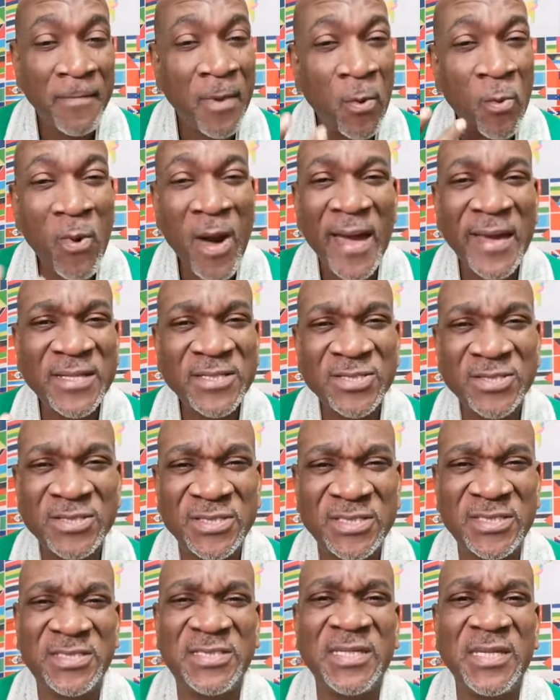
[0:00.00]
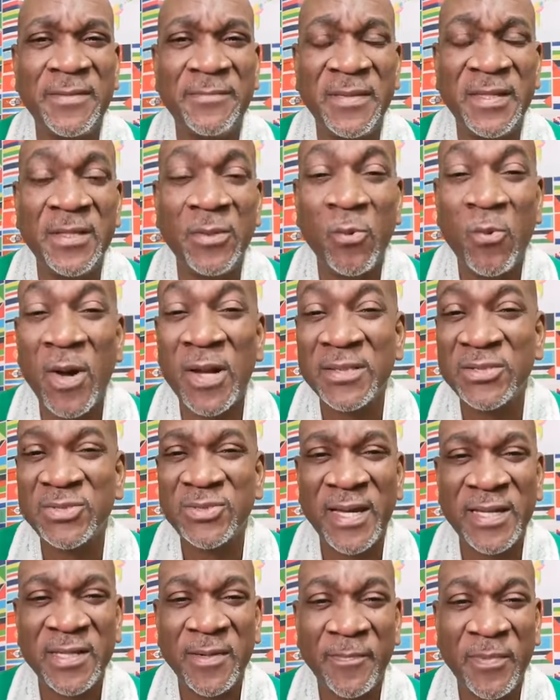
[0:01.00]
But why should she be the one
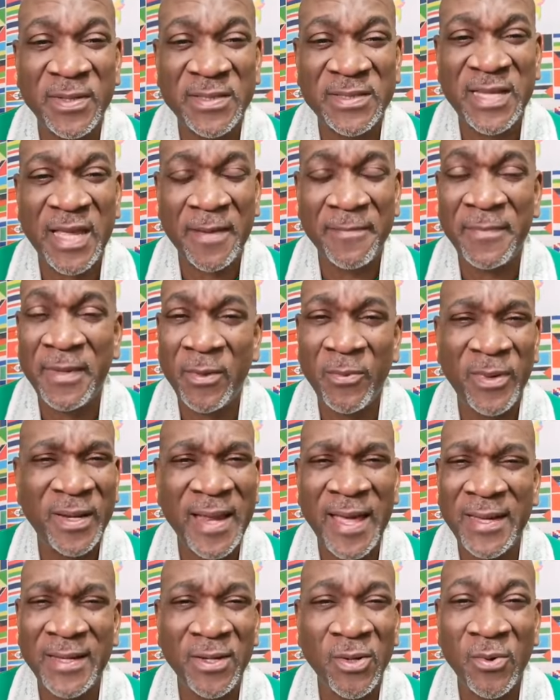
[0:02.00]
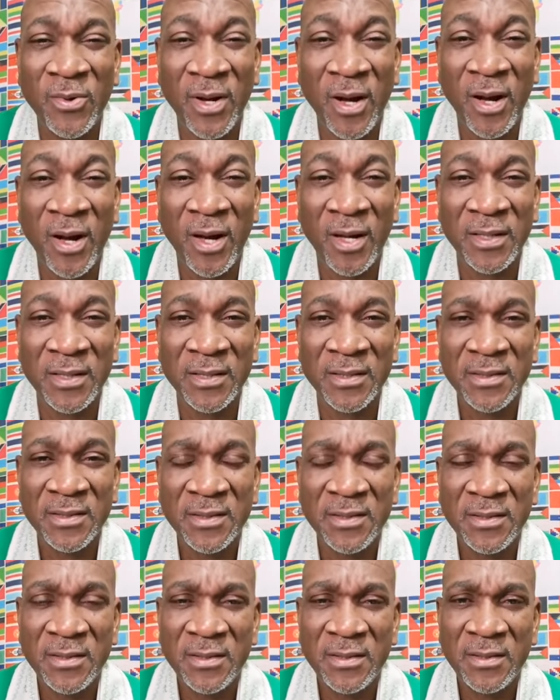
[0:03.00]
trying to protect me when I know God
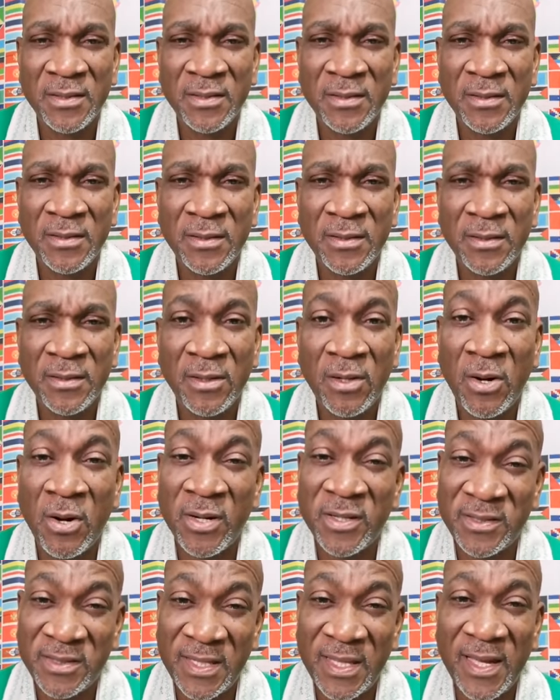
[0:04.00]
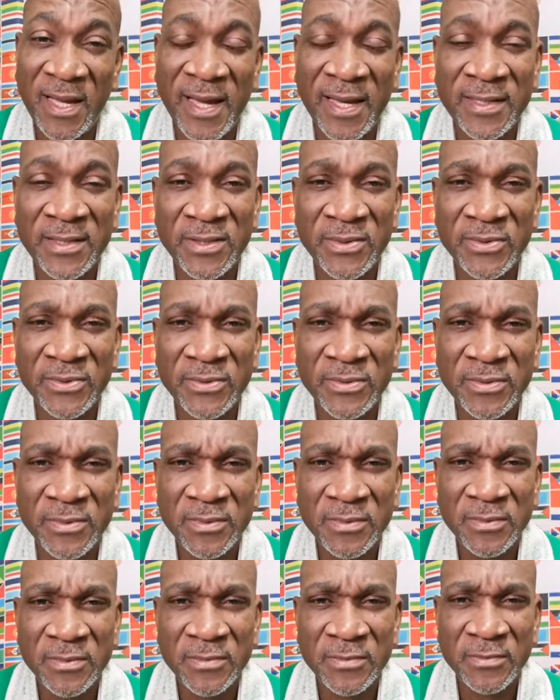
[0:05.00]
or think I do?
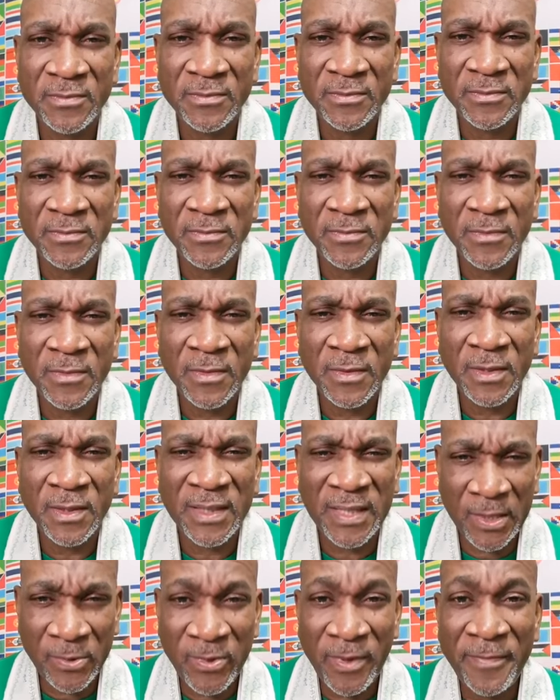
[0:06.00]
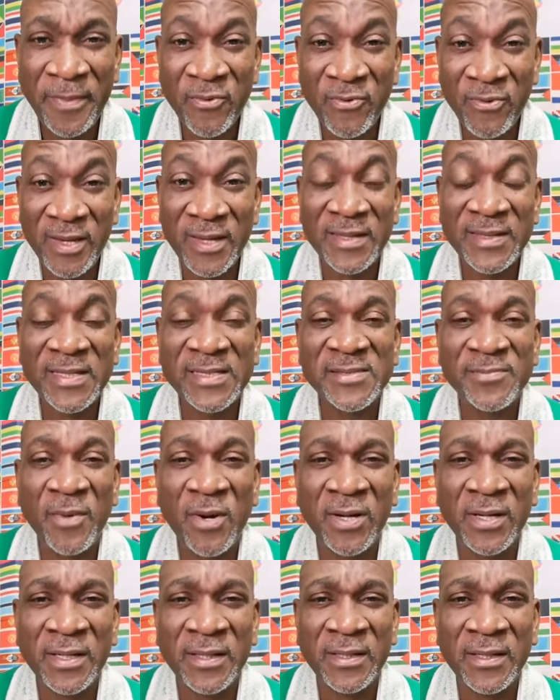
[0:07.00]
Can we be real this
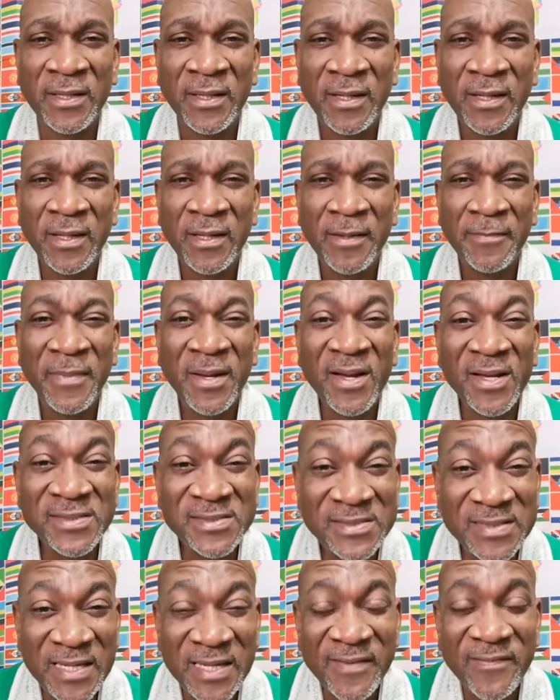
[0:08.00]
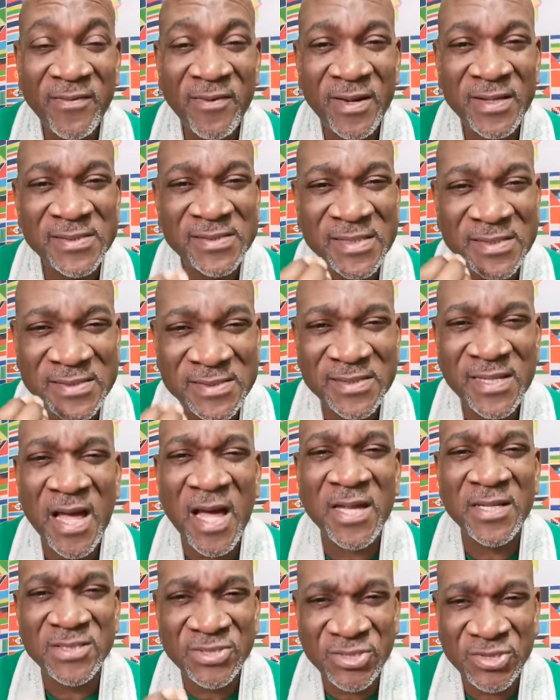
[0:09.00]
morning? Because deliverance is
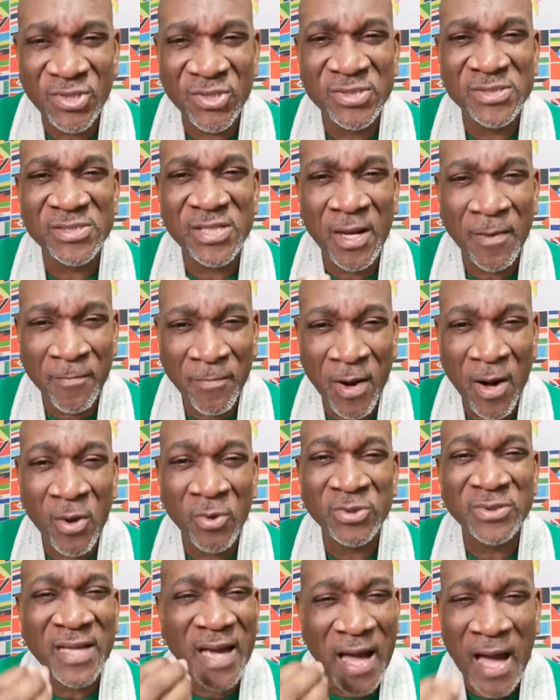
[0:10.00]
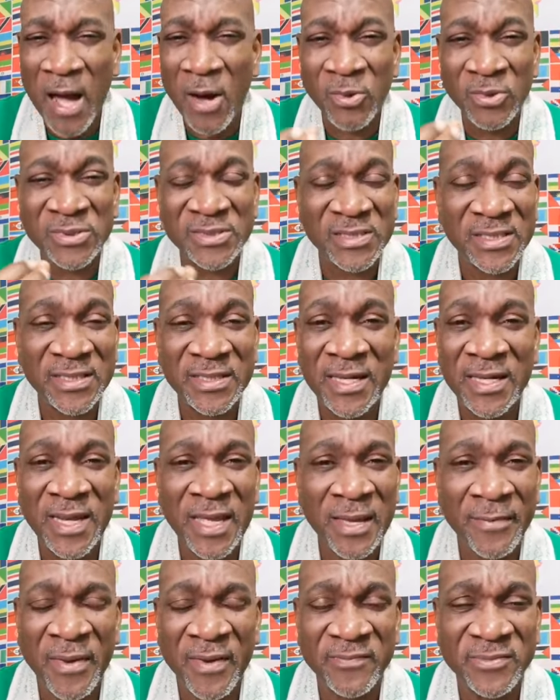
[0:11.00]
not just about out in the
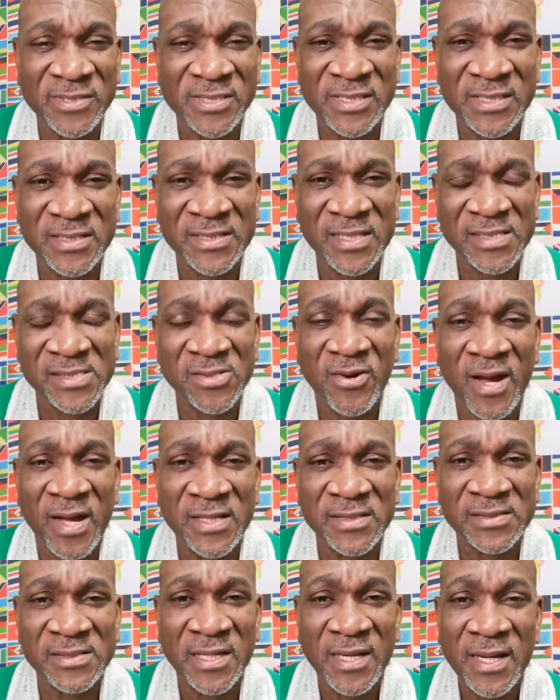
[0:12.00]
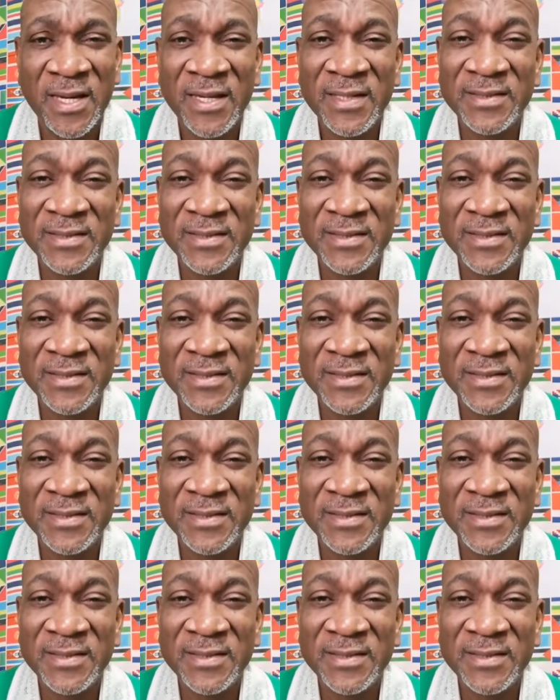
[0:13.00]
name of Jesus Christ.